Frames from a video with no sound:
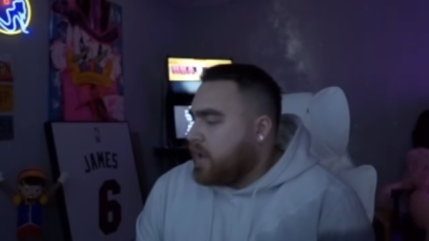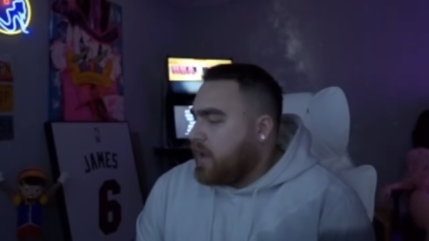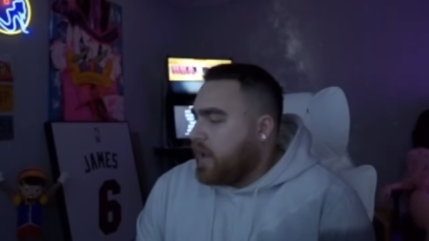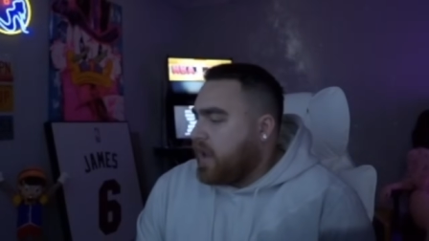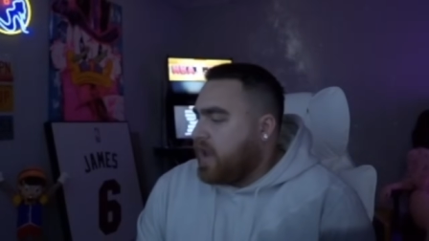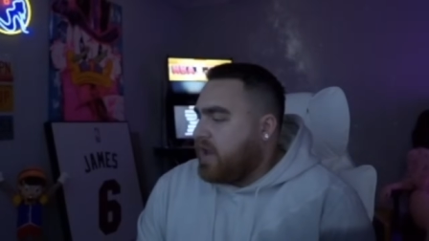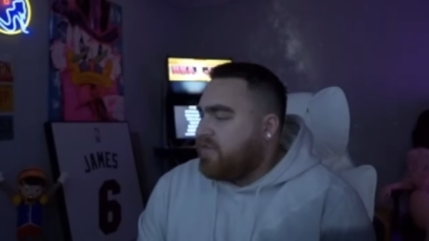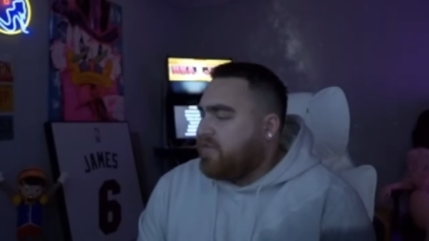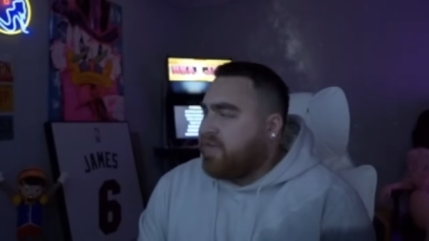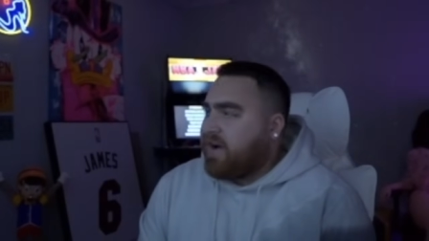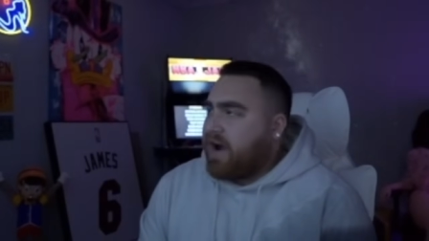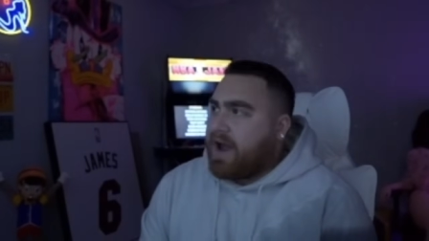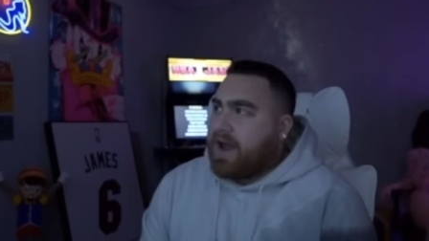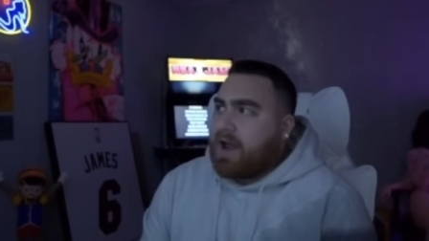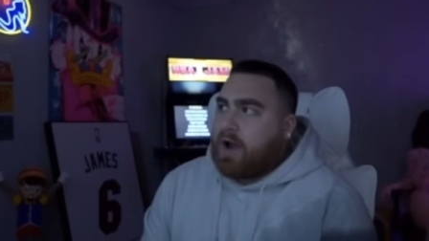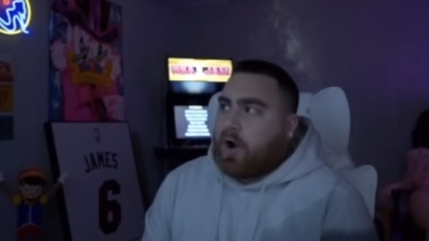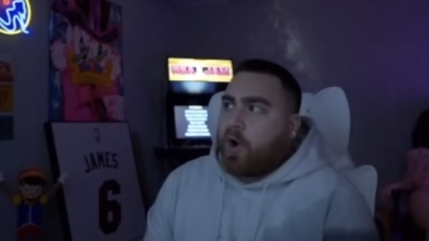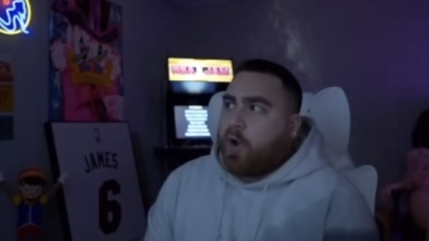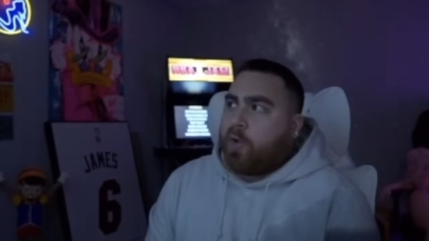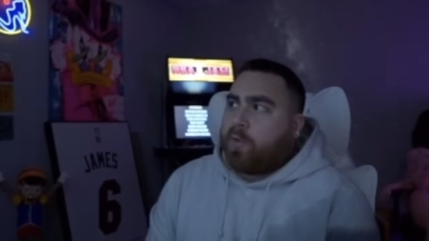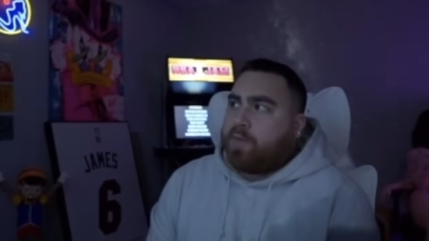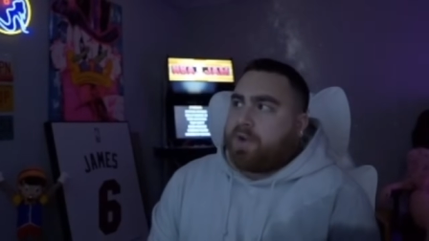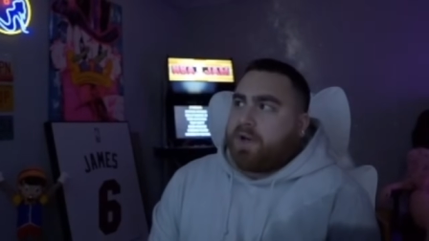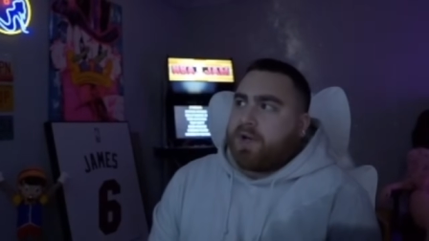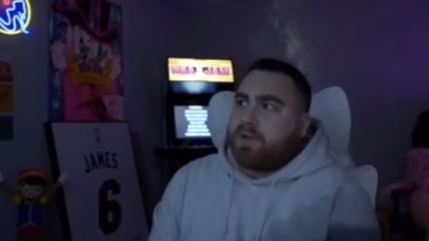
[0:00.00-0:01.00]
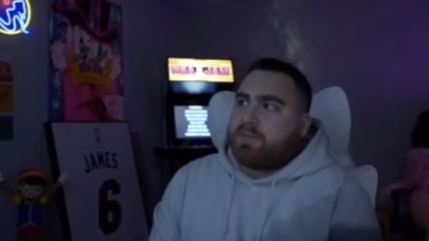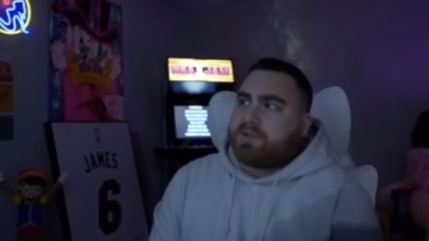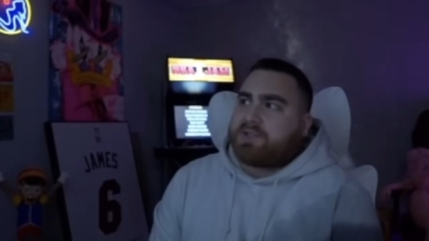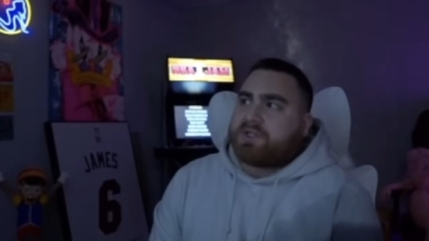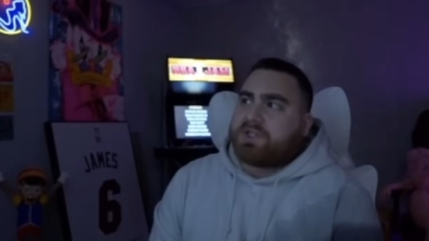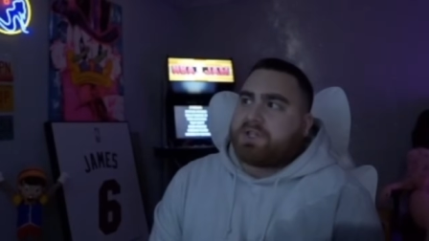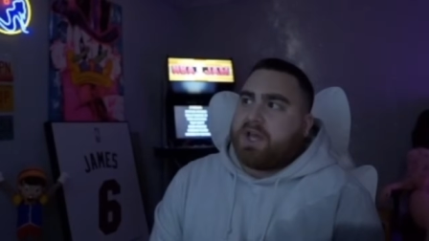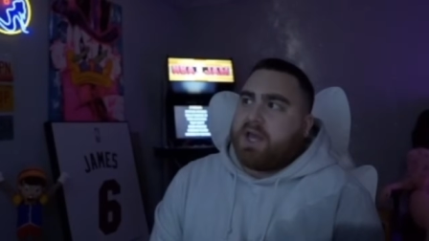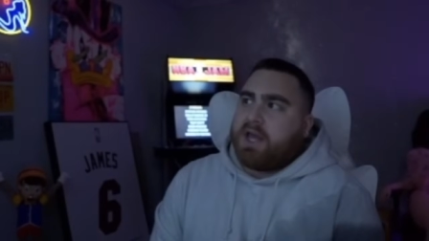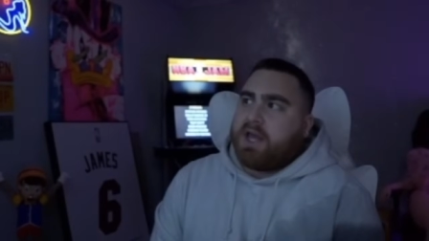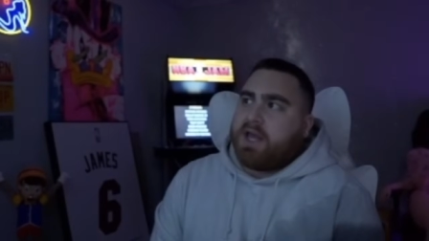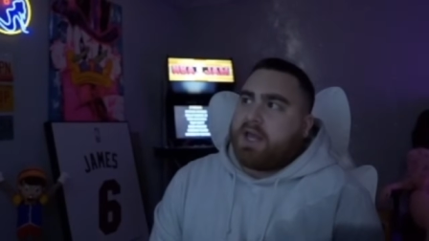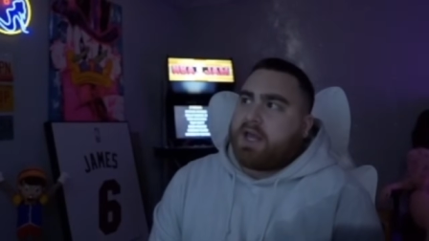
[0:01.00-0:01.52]
if I open up
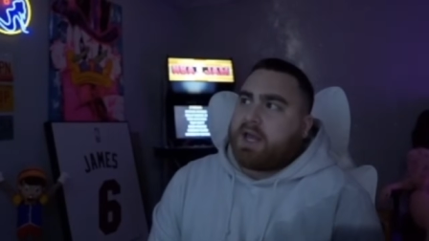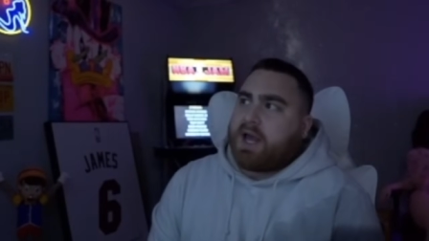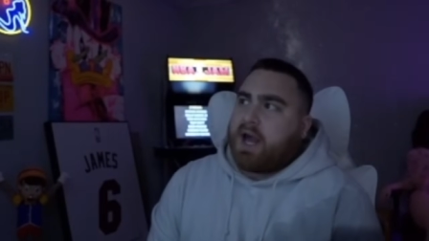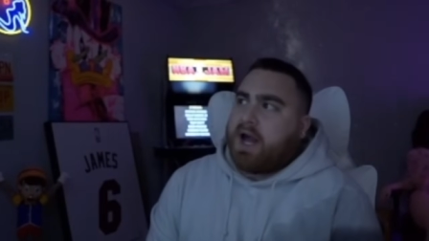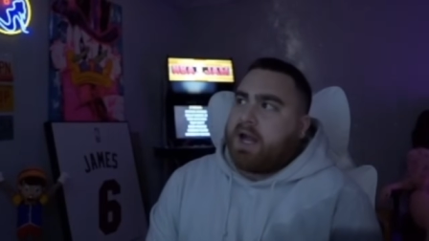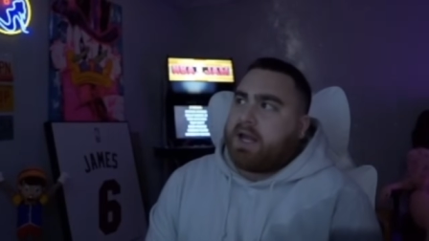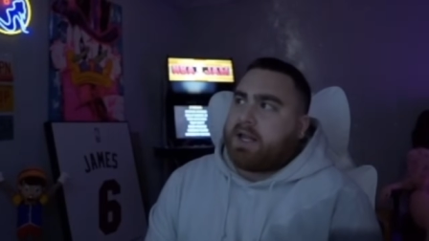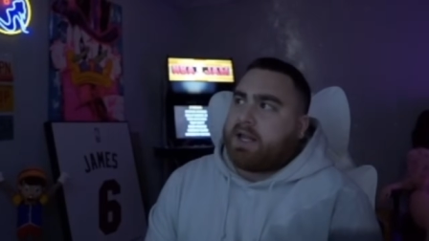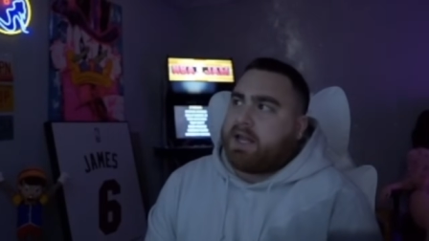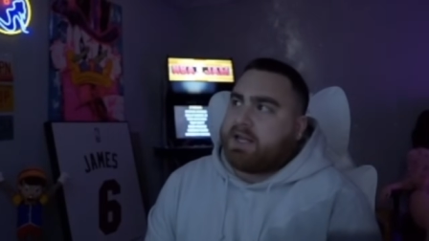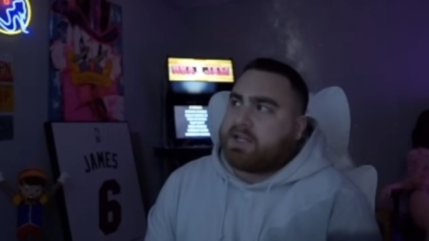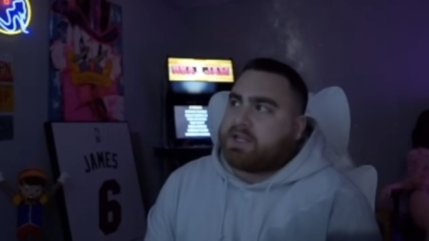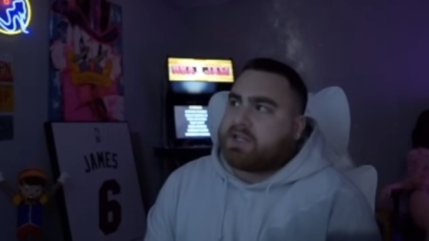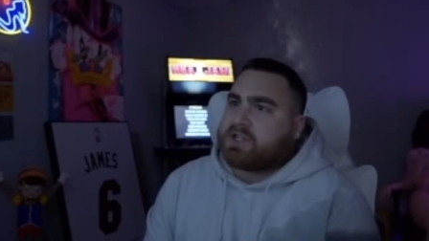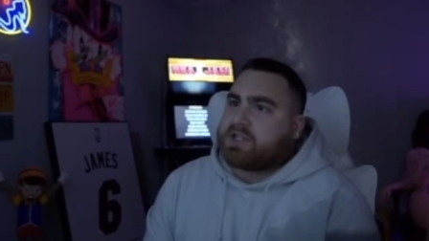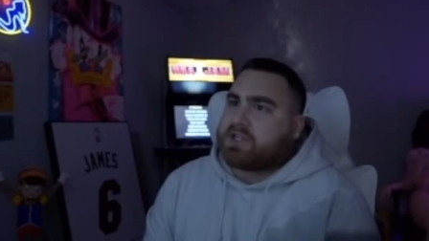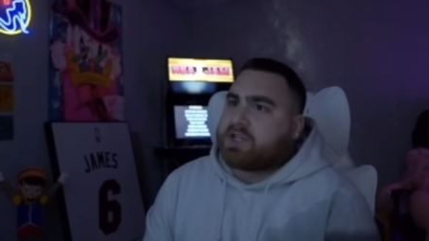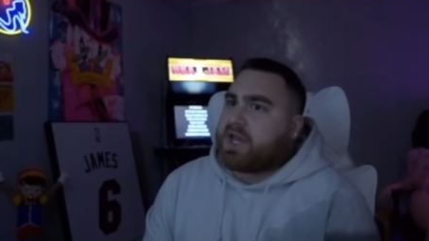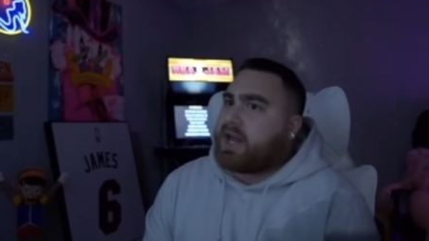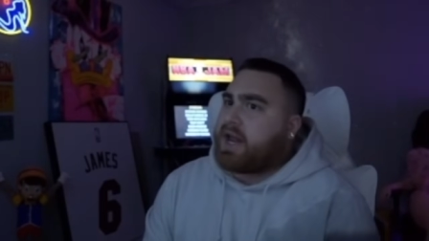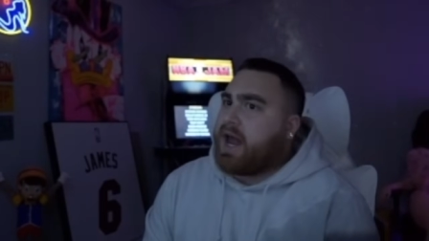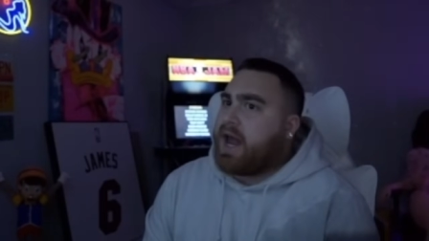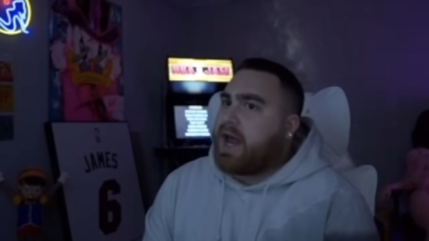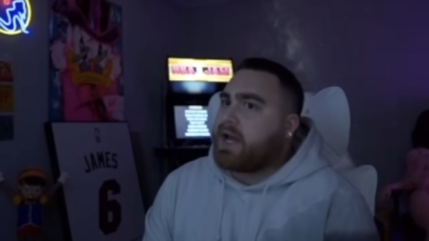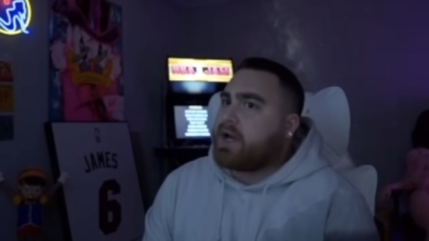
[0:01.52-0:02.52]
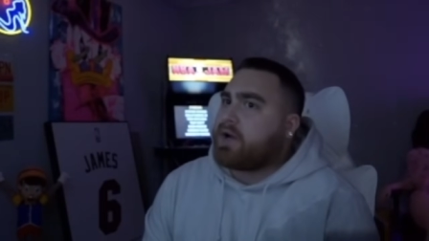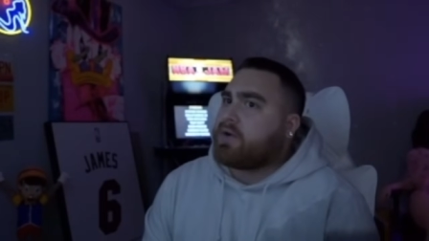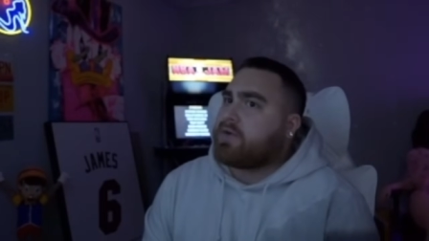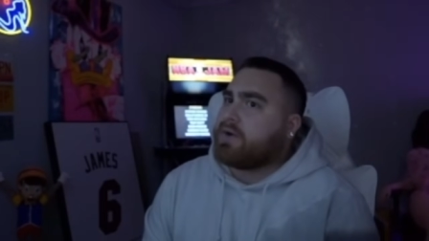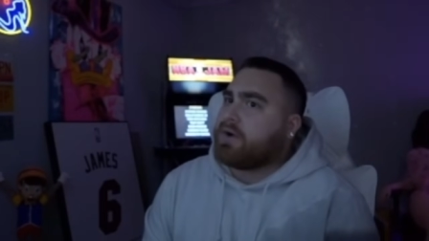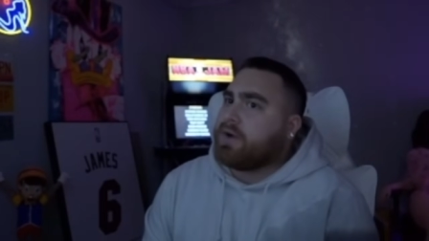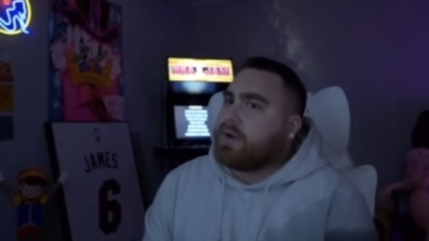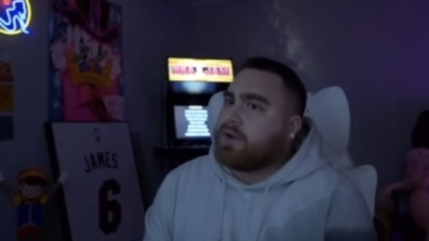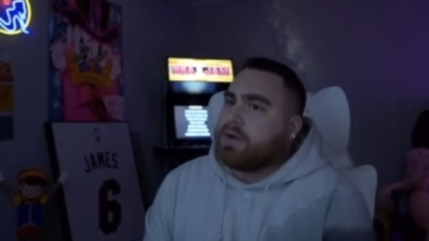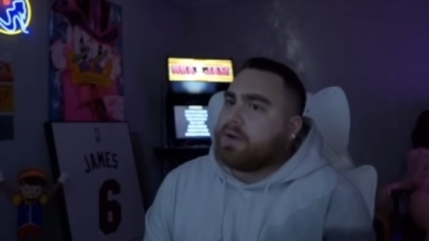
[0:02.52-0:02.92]
Stake, I like just get angry.